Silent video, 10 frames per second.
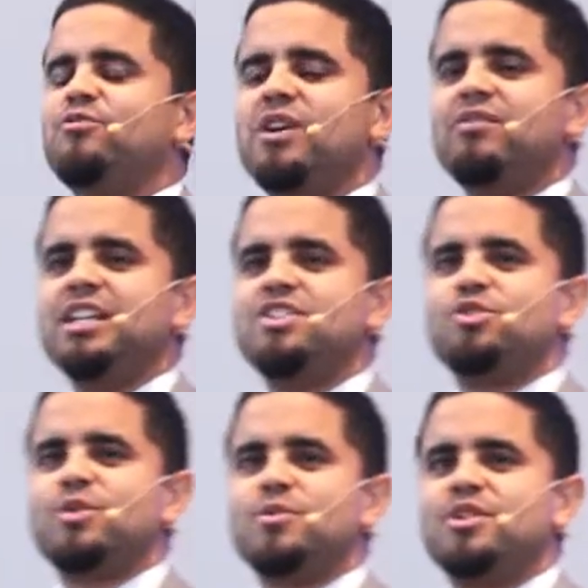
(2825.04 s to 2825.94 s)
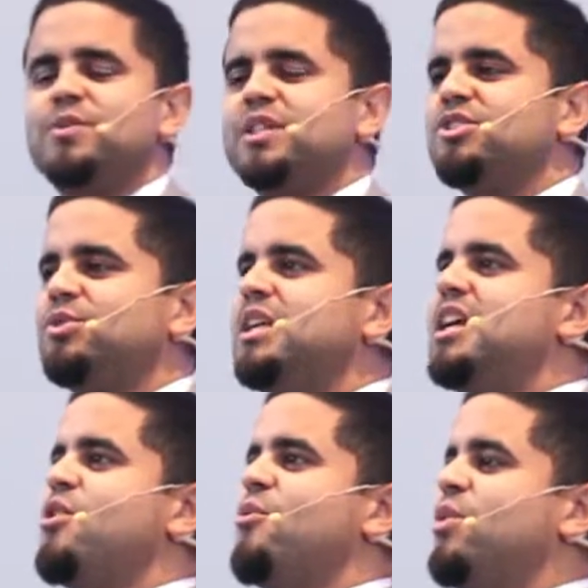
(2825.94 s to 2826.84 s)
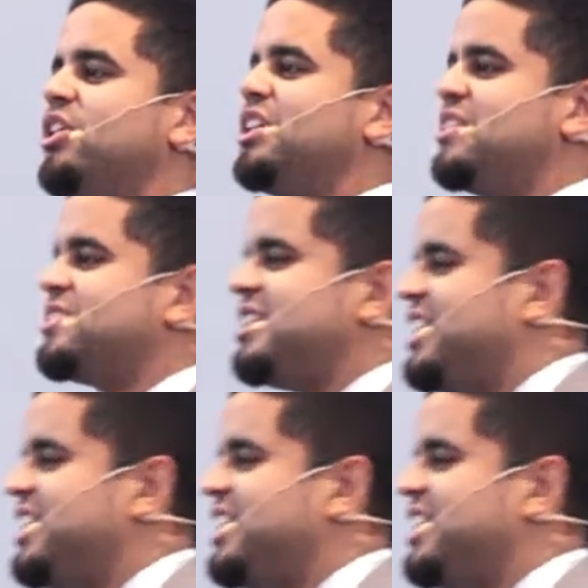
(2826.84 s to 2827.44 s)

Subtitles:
in Revelation 21, 22, we're going to